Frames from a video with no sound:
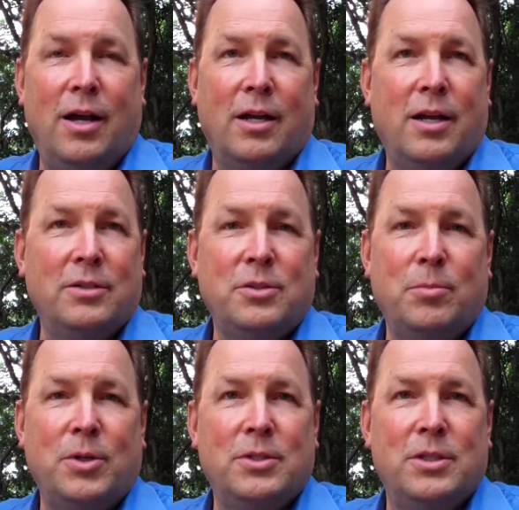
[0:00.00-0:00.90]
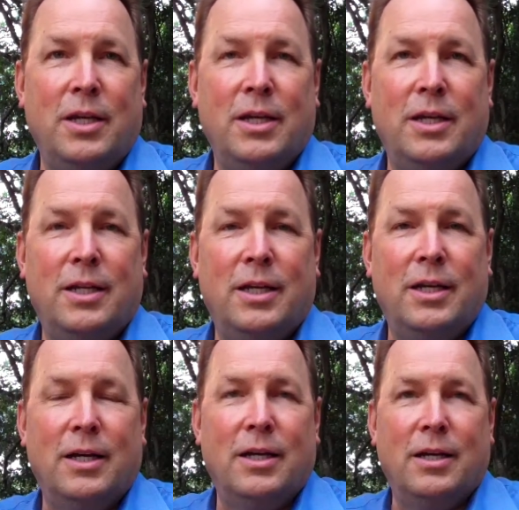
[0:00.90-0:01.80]
customers
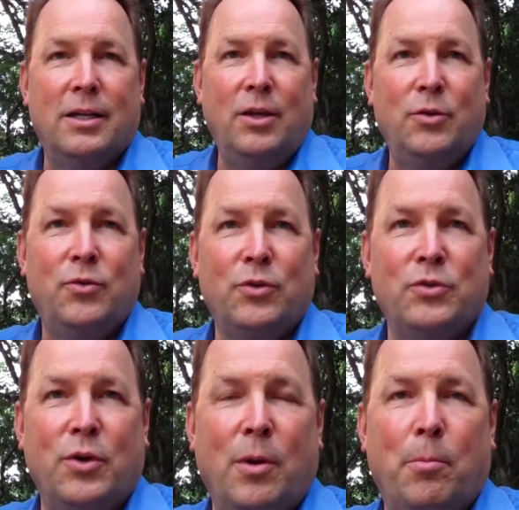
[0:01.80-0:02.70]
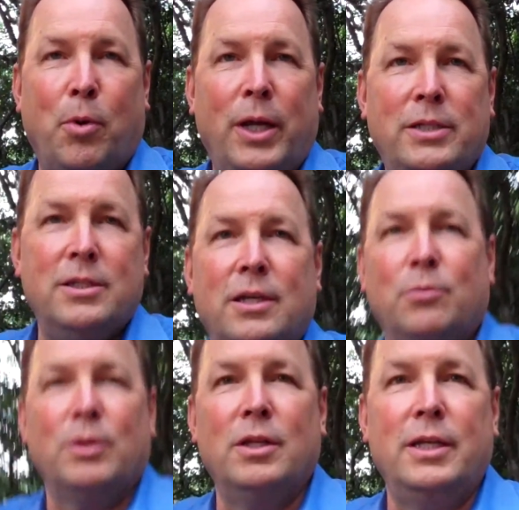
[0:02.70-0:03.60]
and users are
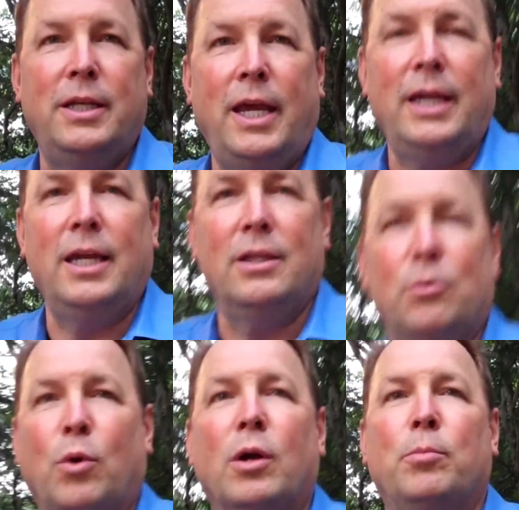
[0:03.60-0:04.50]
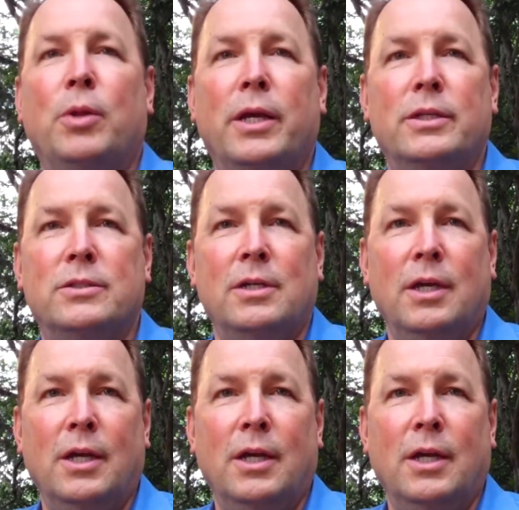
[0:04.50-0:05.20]
embracing really taking their workplace